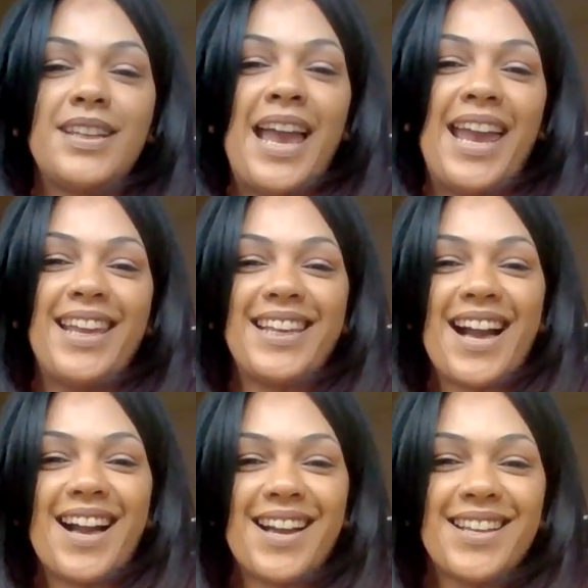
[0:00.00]
Hey
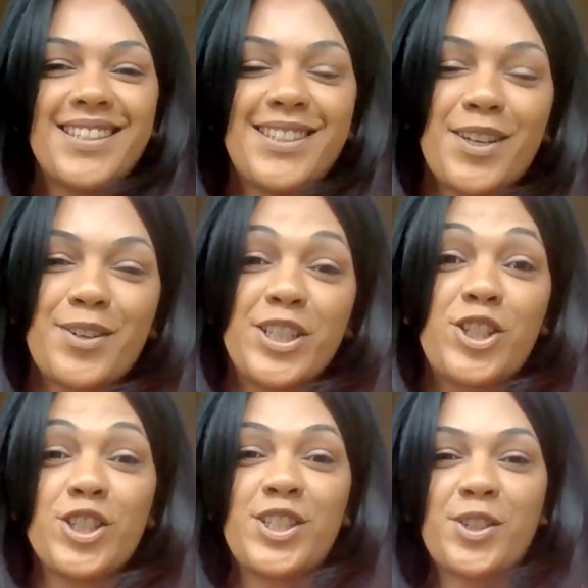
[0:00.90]
guys, so it's
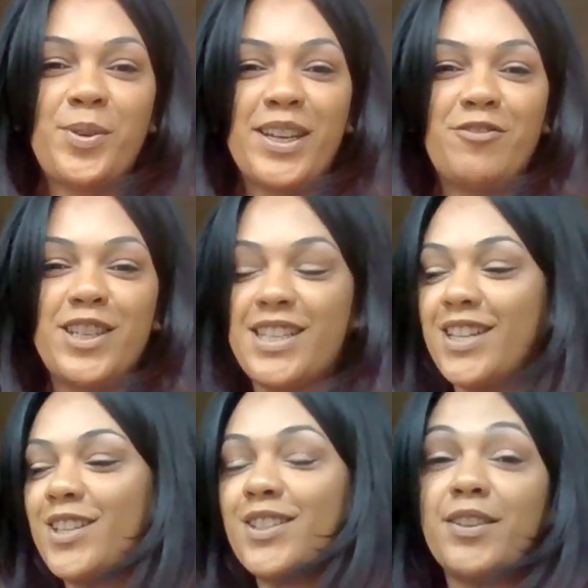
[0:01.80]
just a quick
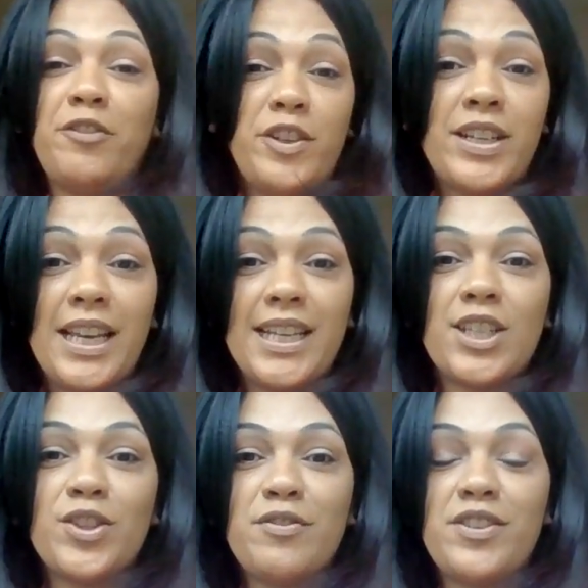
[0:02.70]
video. If you've clicked
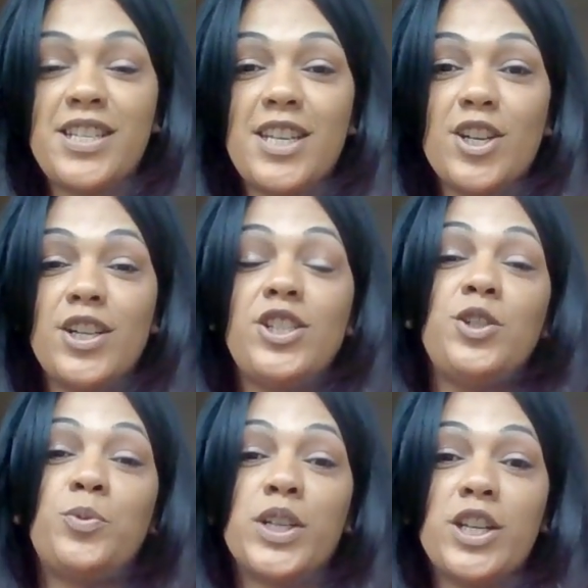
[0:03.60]
on the video,
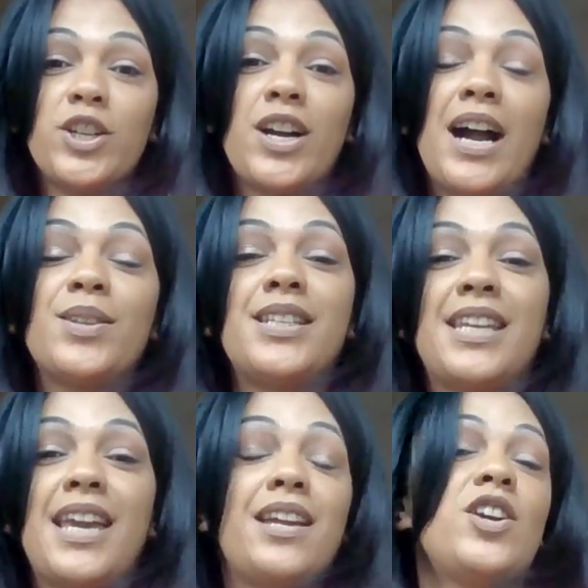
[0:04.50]
you want to know how to
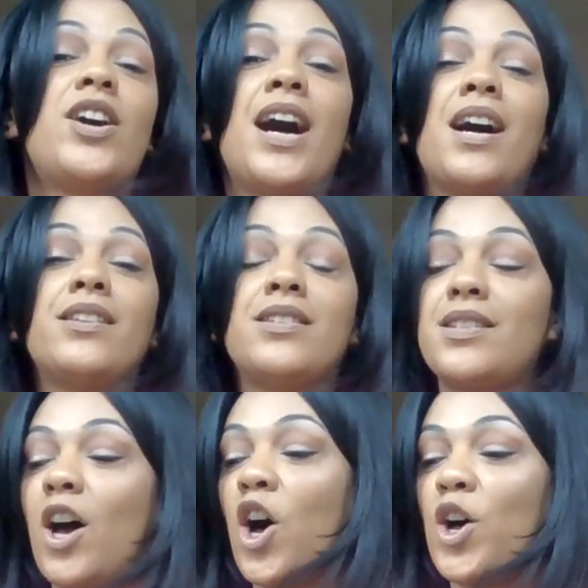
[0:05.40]
get your
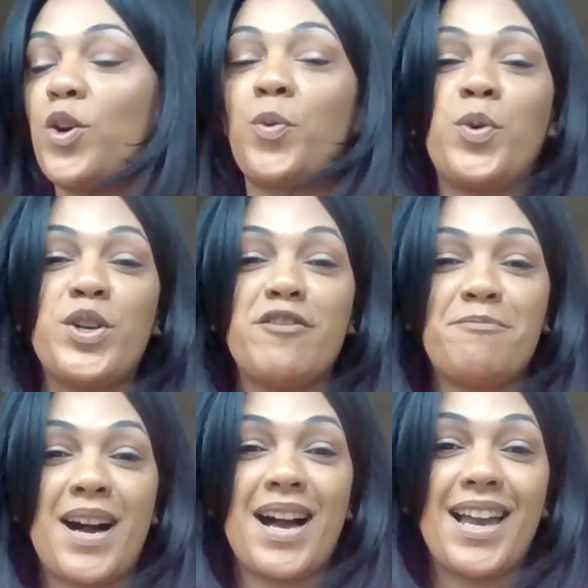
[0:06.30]
hands on one of
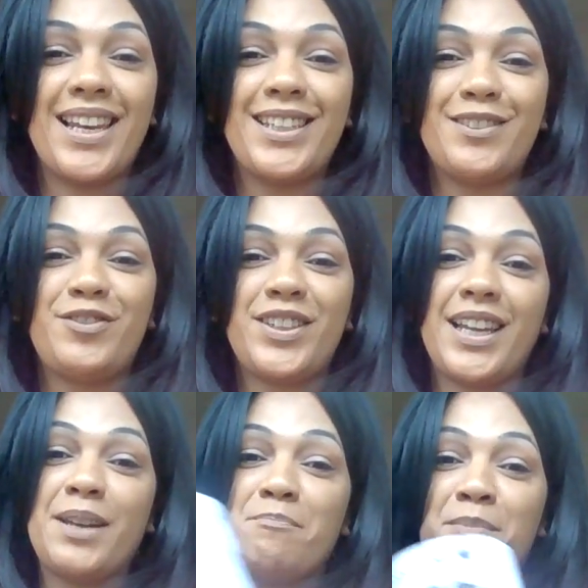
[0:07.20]
my
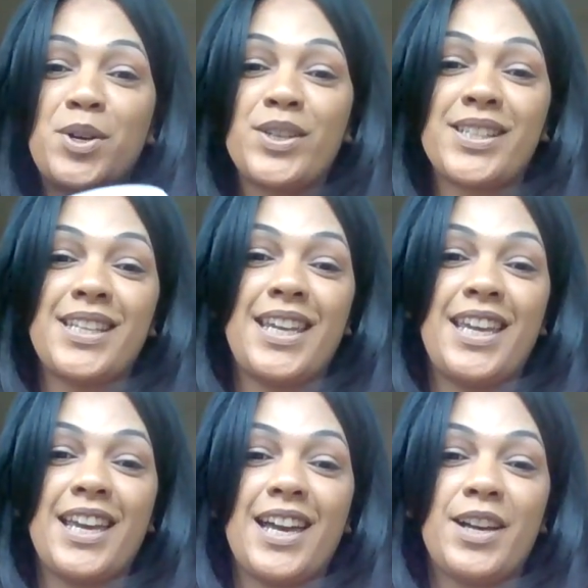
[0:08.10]
lovely mugs
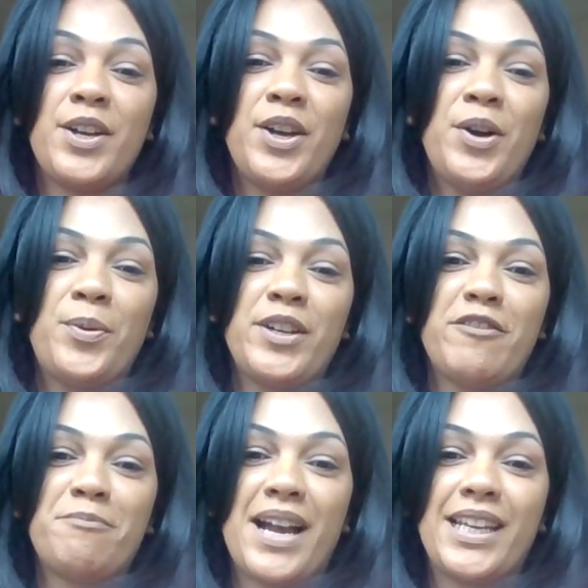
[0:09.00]
here, one
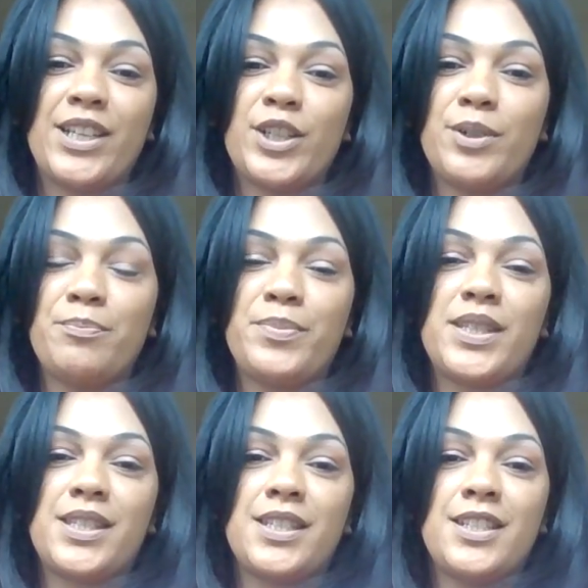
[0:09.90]
of my cups,